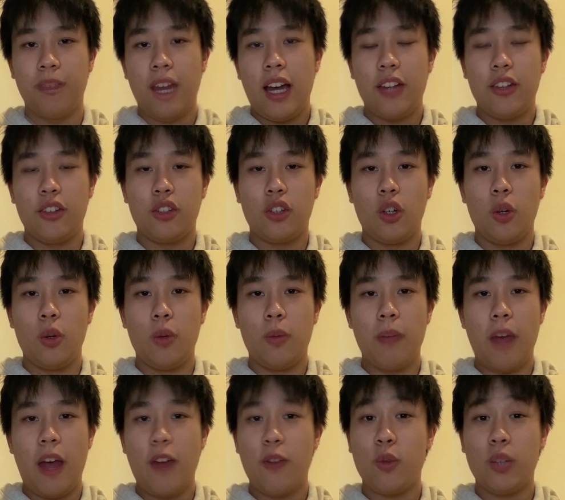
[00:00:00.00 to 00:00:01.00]
And so
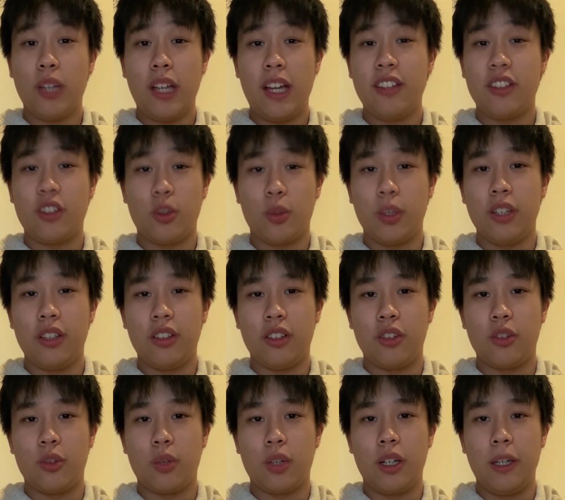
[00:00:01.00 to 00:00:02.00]
everyone has their
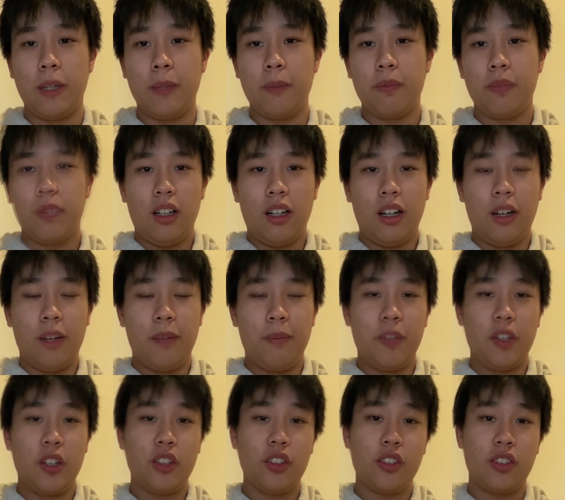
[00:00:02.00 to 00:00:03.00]
reasons, right?
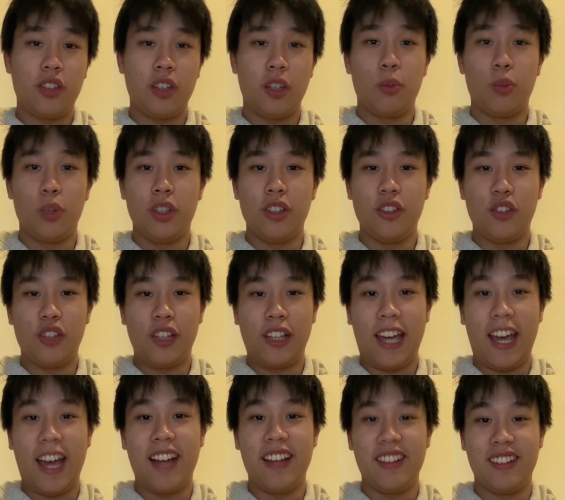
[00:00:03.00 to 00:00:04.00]
There are just some reasons you
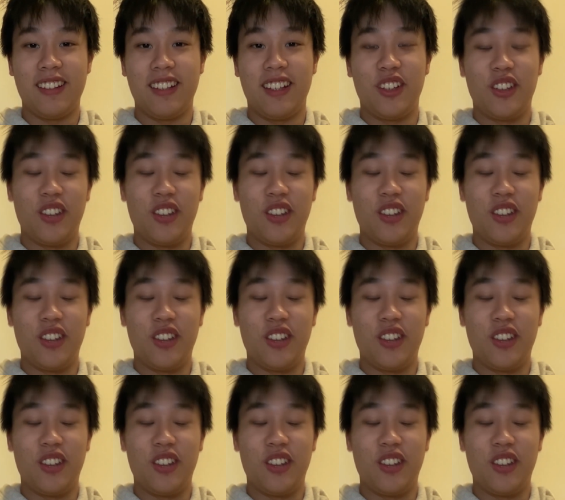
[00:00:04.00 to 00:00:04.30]
can't say in your